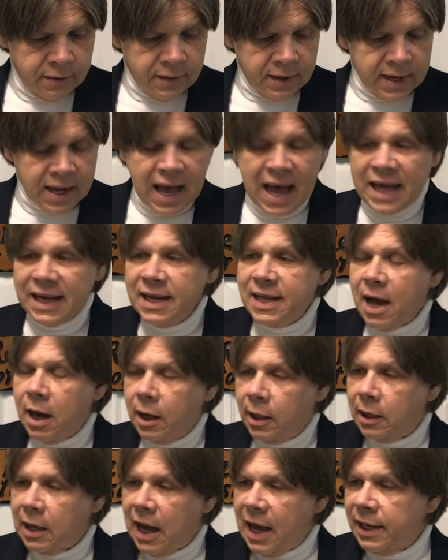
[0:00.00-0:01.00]
I
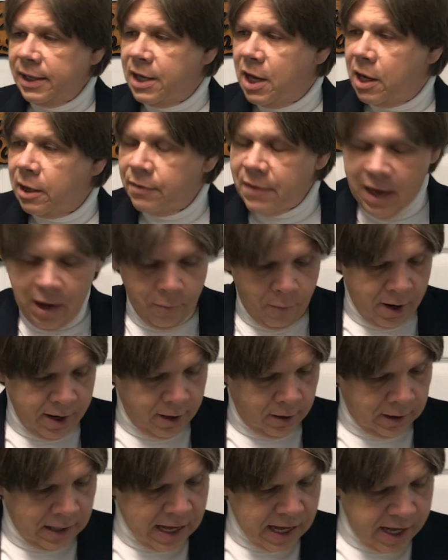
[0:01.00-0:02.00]
dug that
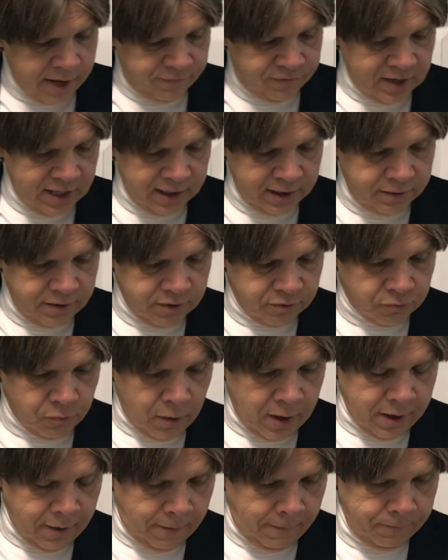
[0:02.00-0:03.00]
well. I have digged this
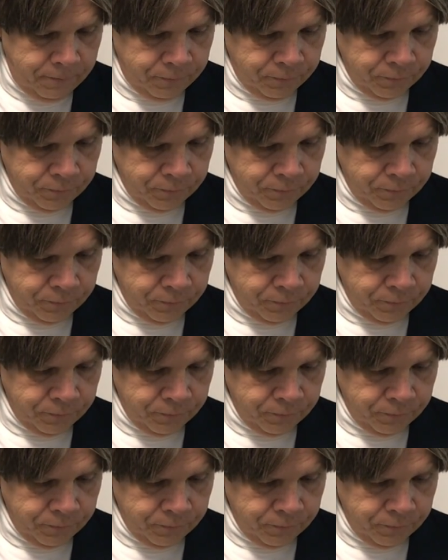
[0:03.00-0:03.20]
well.